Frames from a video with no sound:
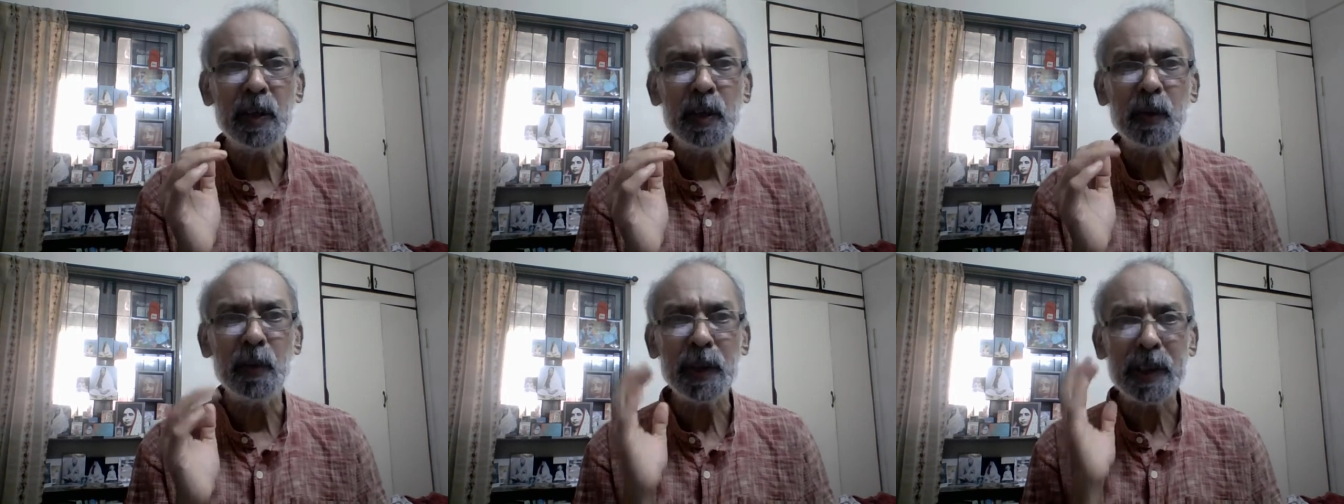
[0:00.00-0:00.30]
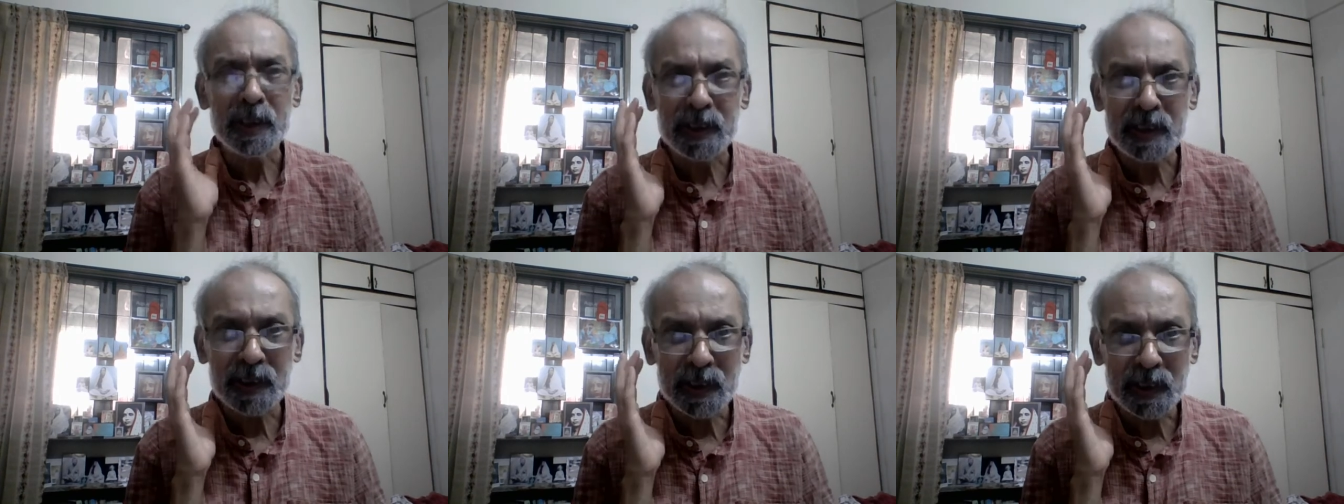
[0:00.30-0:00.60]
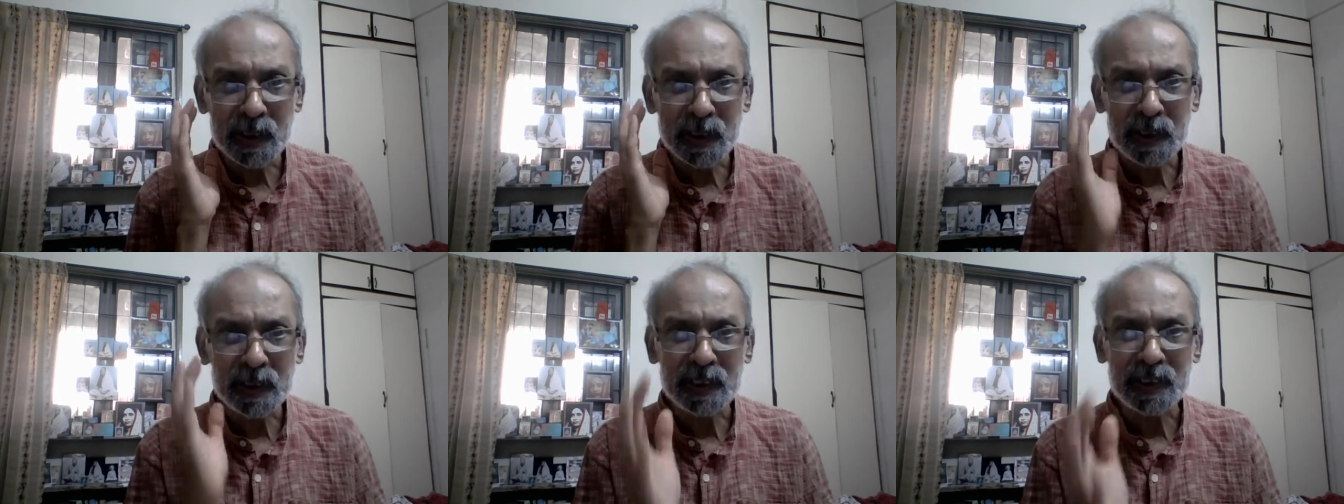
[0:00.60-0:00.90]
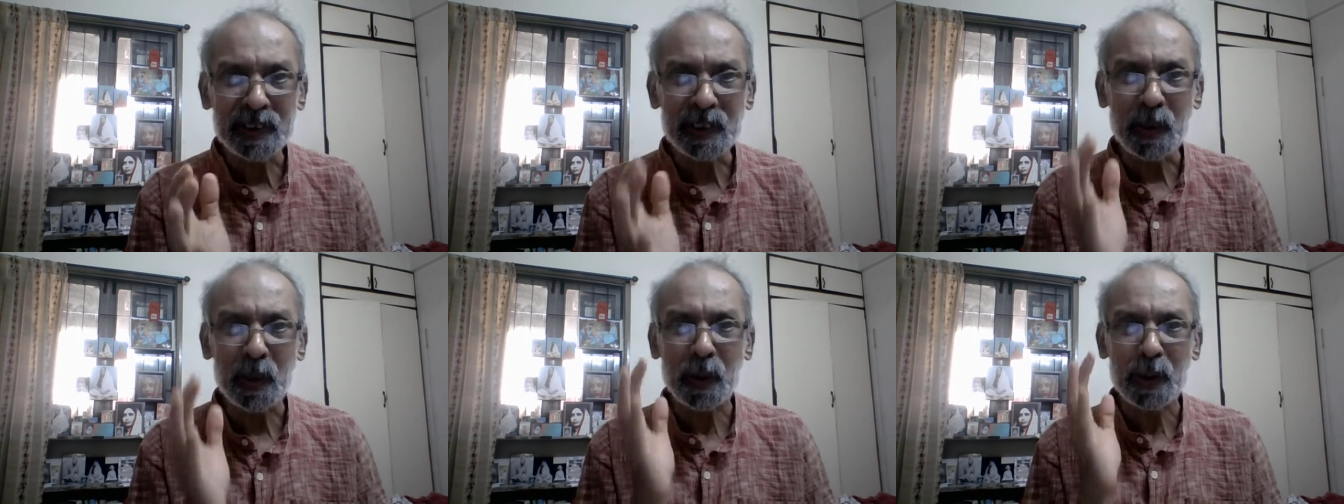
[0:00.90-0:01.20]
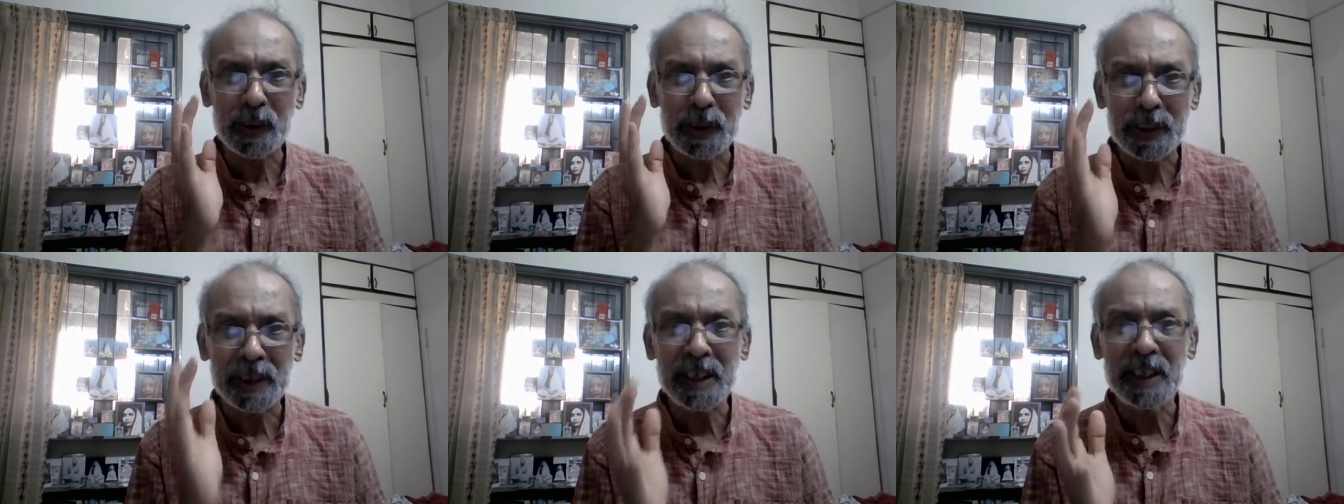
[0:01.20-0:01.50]
one's
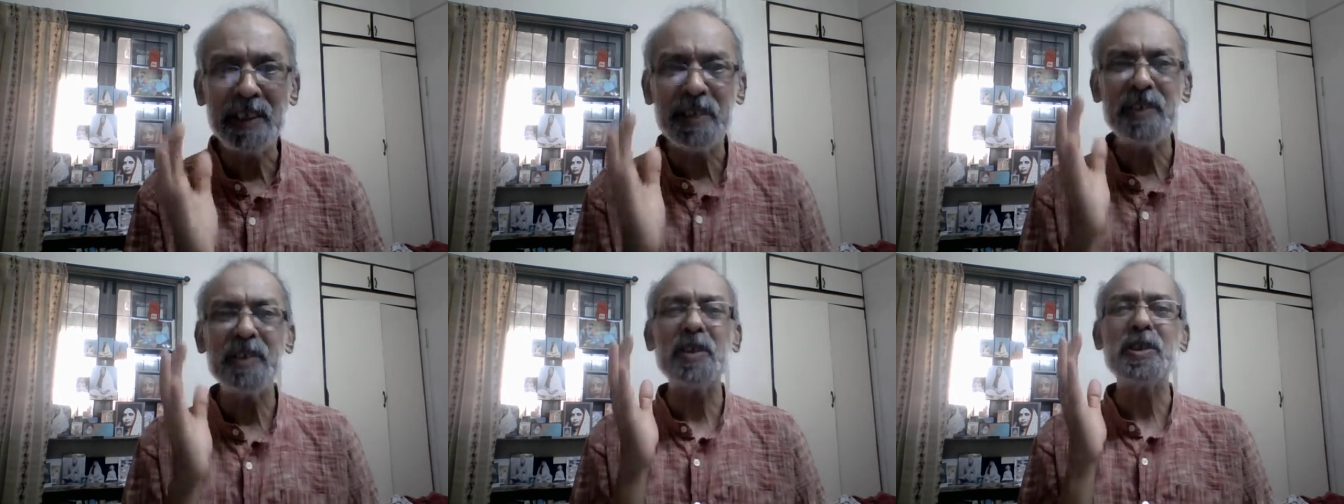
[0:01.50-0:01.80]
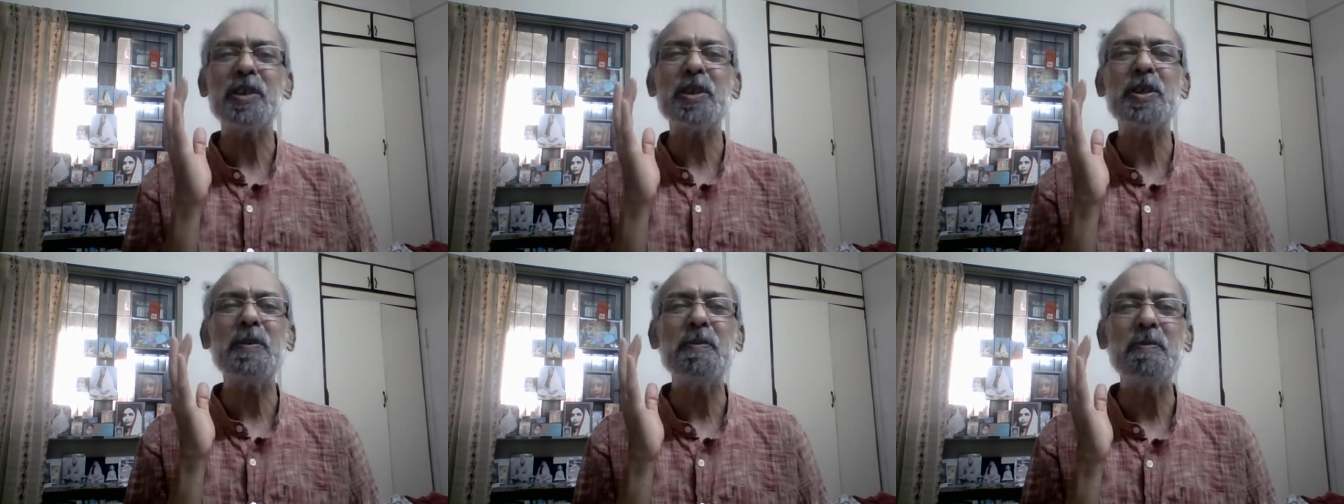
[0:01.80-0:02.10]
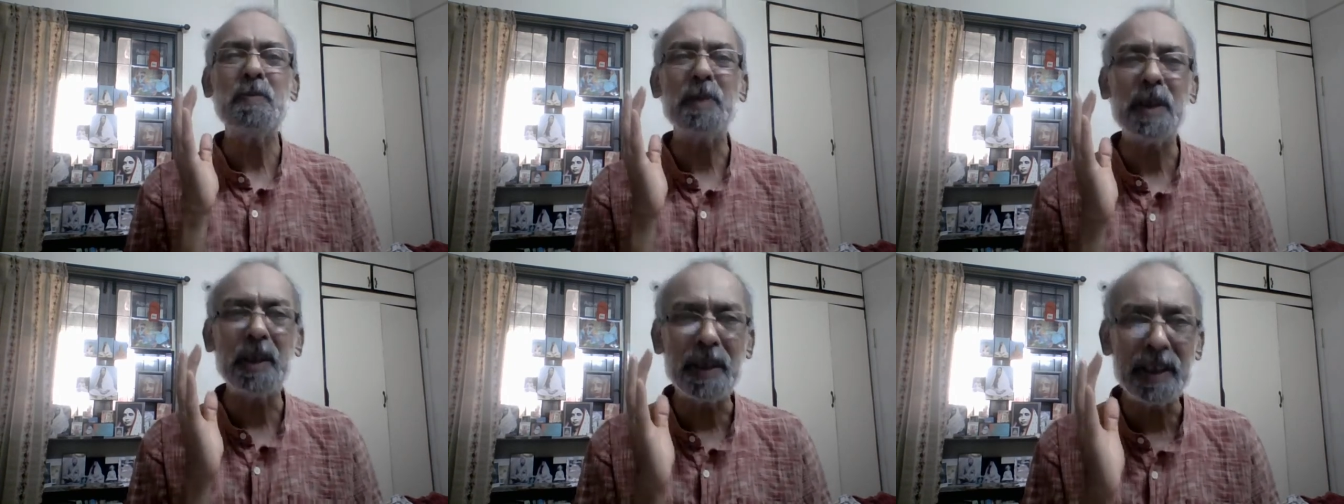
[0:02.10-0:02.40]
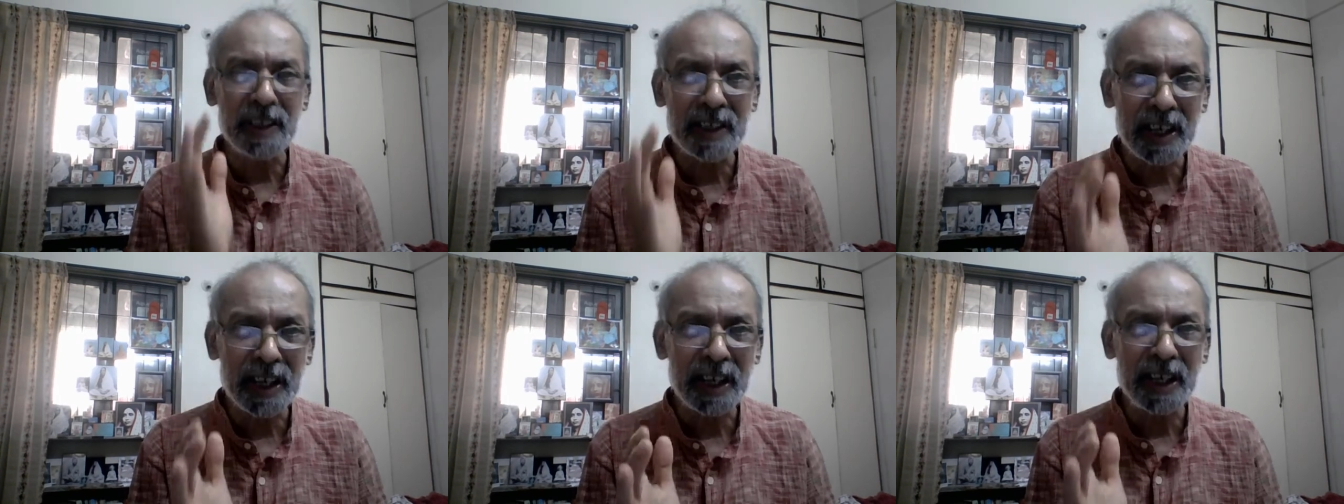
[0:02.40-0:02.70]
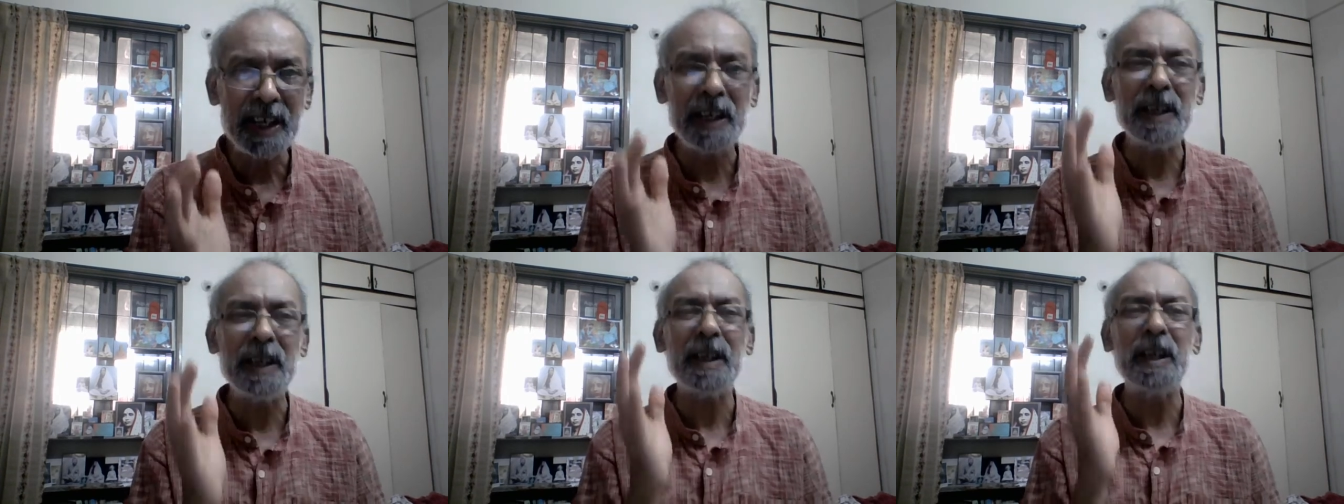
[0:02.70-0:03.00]
organization be
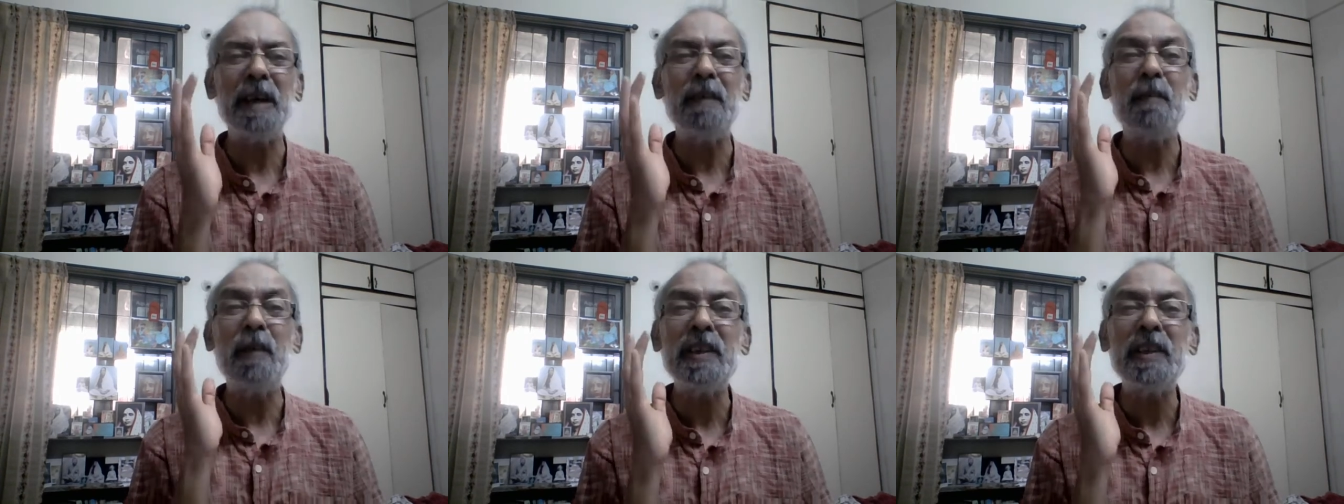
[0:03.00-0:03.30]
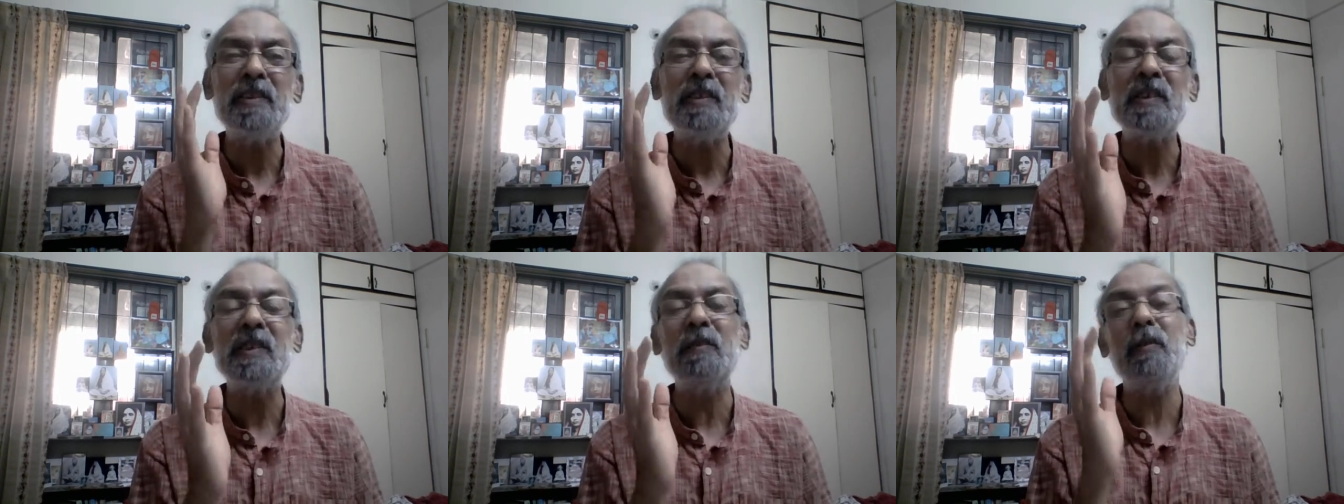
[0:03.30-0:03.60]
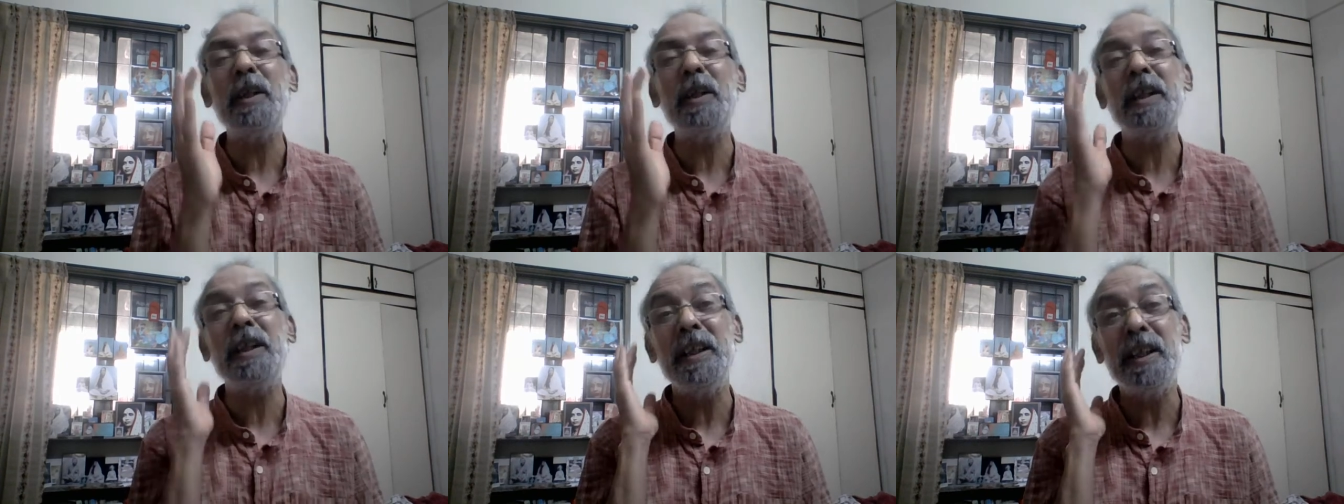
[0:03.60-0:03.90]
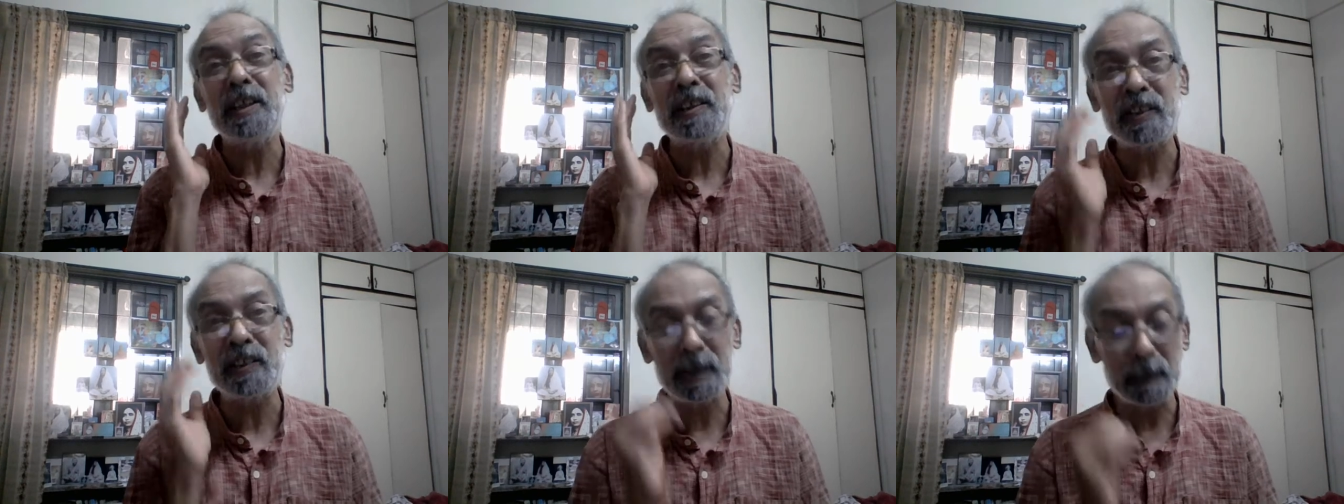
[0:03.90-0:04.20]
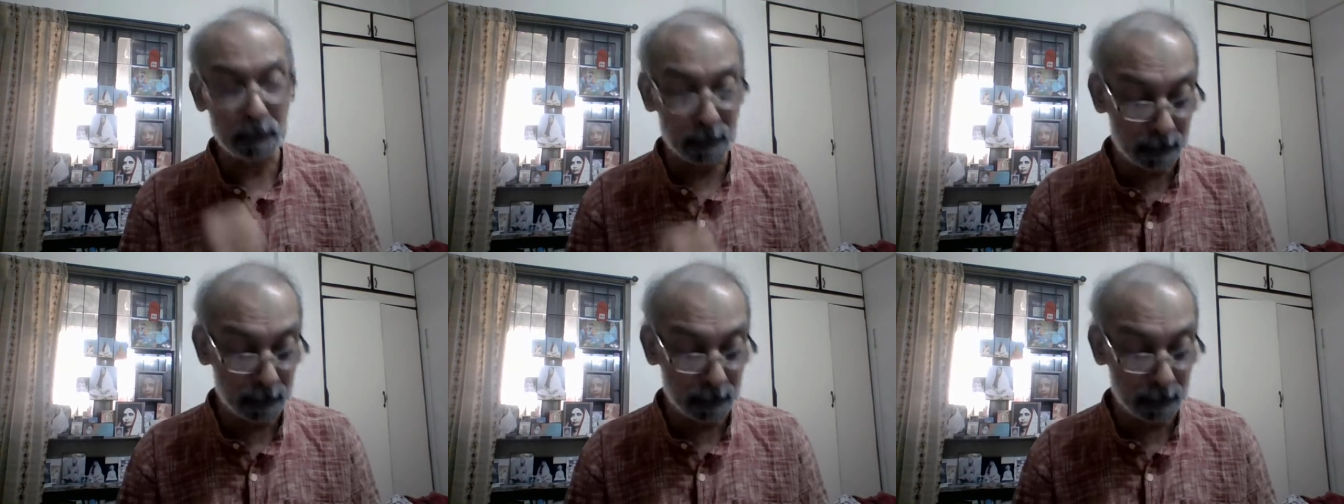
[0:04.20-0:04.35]
retained once one gets the